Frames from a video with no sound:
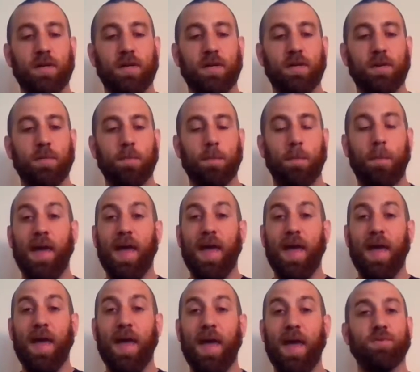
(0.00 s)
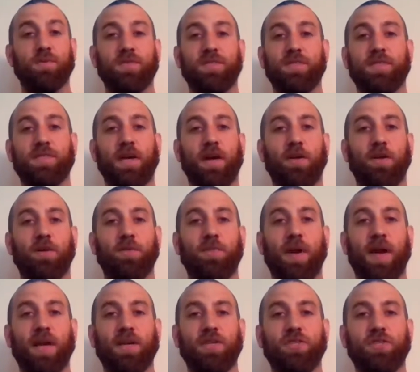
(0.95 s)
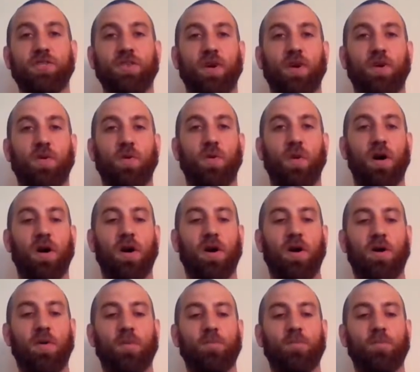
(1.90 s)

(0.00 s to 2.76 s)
Man, this was a solid match, though.